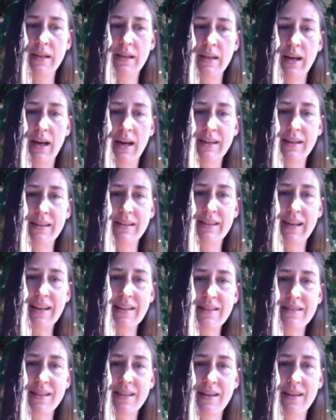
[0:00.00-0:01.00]
And in
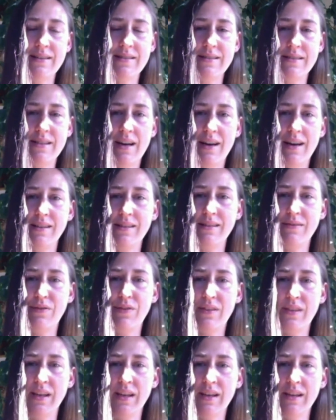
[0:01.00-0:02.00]
that sense, I
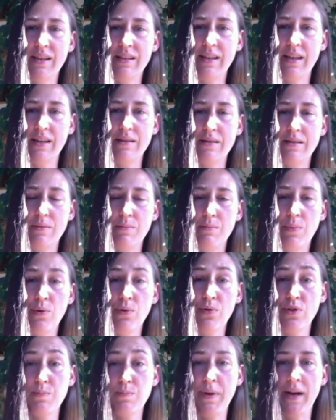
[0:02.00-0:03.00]
think that
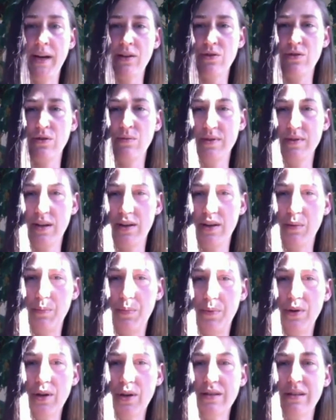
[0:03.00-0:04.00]
both spectrums are
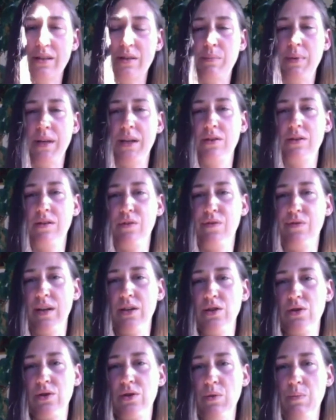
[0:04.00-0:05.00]
important, because if
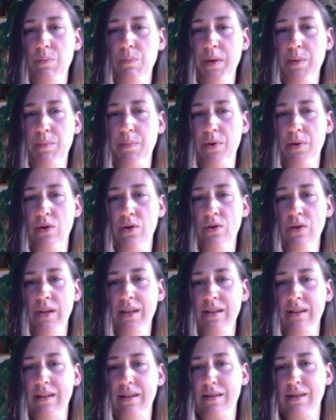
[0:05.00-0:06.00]
I show people
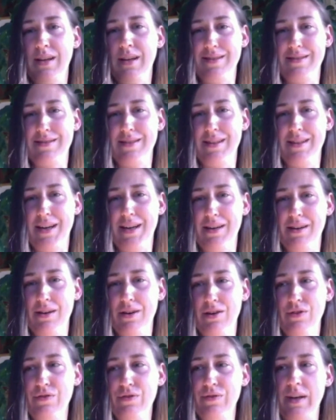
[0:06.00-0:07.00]
only the things that I
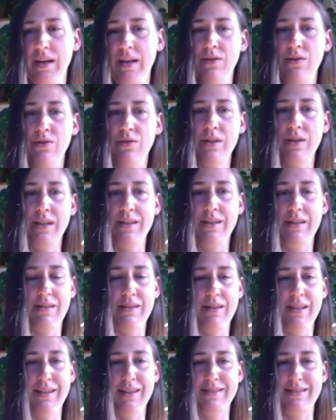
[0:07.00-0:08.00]
love and only the
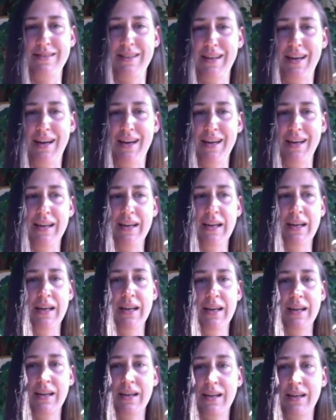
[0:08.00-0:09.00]
things that I
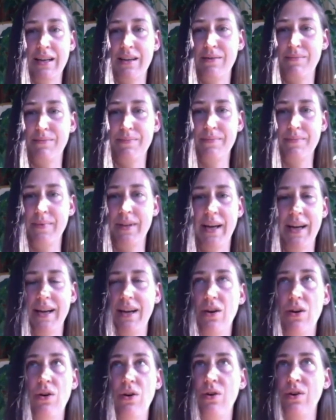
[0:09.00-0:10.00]
like,
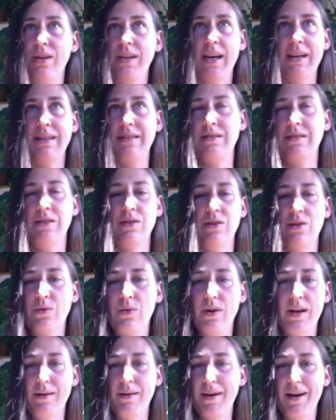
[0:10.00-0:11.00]
oh yes, you
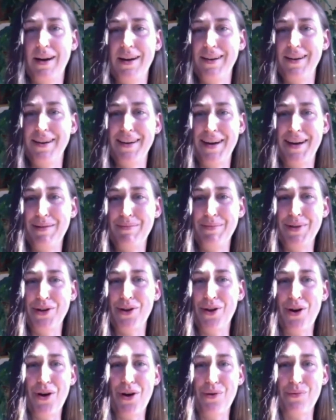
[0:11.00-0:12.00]
know, I'm in
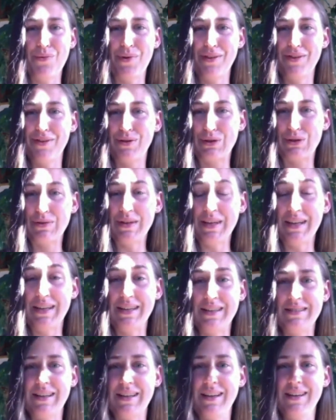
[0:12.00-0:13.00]
awe with
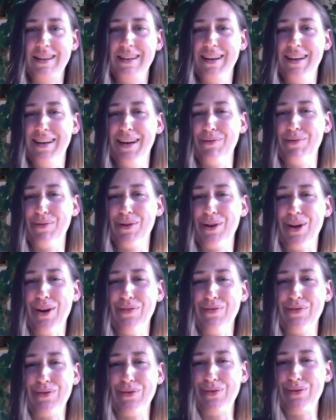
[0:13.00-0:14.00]
trees and I would
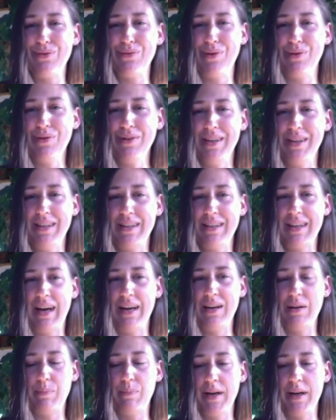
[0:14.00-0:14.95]
love to do only that.